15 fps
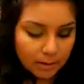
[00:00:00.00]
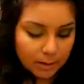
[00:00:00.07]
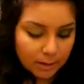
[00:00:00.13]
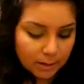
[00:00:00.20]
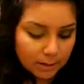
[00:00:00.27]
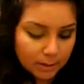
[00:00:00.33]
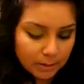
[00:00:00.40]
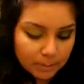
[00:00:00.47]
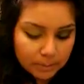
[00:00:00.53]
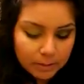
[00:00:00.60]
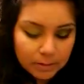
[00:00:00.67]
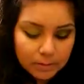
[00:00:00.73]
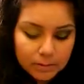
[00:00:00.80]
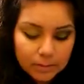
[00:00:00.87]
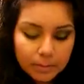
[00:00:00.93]
And I'm going
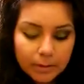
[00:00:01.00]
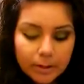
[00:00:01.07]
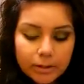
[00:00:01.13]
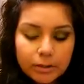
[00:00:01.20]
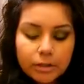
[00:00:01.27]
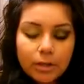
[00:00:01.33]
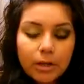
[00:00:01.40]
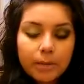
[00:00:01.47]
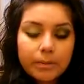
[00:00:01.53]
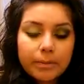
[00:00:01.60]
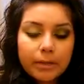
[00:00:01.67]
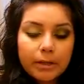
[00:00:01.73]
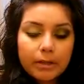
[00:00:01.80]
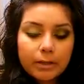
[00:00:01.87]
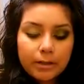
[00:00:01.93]
to use the Body Shop
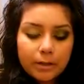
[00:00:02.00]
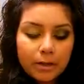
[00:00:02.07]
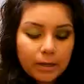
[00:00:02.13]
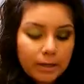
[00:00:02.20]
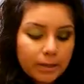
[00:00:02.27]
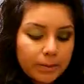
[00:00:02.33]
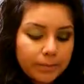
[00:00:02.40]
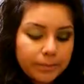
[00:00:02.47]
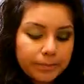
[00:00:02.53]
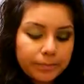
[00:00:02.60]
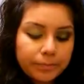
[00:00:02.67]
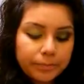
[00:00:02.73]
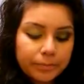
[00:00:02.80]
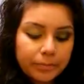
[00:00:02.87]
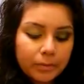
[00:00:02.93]
color.
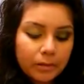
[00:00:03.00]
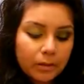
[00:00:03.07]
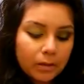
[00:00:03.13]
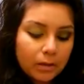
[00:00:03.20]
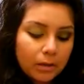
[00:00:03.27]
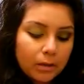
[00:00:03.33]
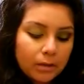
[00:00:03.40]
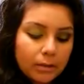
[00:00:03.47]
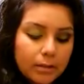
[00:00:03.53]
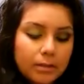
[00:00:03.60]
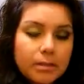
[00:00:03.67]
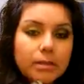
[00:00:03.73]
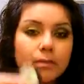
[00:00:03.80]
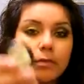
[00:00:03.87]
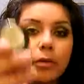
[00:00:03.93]

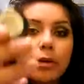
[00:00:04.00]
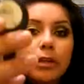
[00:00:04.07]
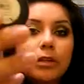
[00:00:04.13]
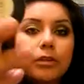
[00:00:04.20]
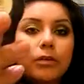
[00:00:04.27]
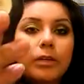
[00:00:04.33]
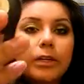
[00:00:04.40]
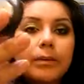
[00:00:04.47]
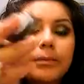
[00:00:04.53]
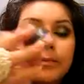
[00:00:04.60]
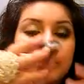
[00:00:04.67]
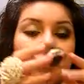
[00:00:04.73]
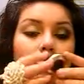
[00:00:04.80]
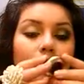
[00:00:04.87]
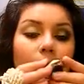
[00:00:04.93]
This is
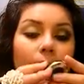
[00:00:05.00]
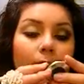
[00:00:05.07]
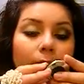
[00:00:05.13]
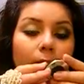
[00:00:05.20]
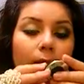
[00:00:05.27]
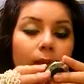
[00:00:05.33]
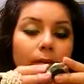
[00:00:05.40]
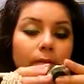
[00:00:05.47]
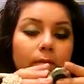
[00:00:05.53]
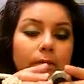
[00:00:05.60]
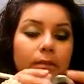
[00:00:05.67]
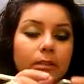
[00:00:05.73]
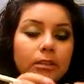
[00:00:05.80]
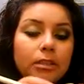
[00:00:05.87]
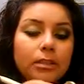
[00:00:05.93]
43,
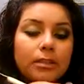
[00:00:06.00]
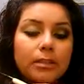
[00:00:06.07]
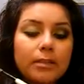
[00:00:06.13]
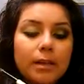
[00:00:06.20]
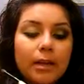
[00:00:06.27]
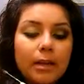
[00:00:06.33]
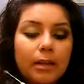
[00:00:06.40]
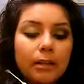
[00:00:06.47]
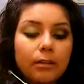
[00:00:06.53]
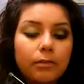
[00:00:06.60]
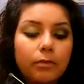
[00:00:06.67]
and it's just this eye color